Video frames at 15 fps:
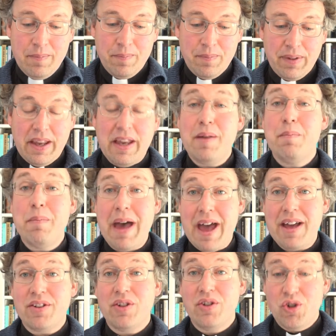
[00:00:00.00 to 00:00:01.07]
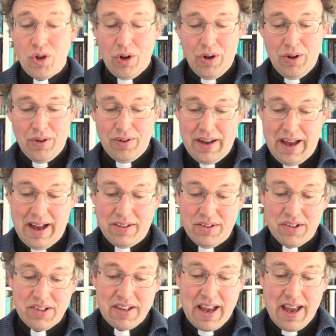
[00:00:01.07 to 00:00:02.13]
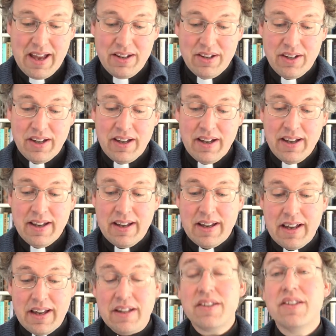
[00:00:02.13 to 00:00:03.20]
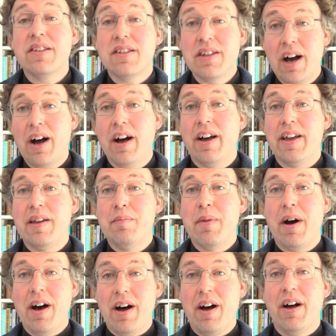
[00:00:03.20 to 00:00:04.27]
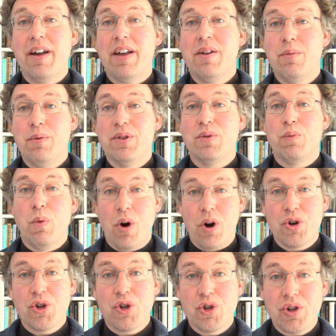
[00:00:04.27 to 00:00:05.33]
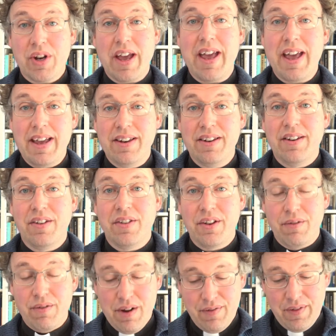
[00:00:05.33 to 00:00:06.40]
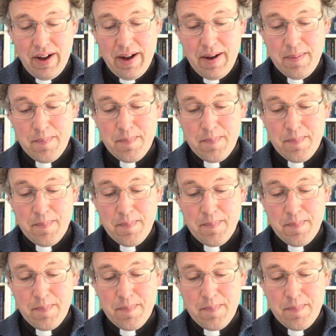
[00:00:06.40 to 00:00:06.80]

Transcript: He met John and said, "It's time I was washed in the river."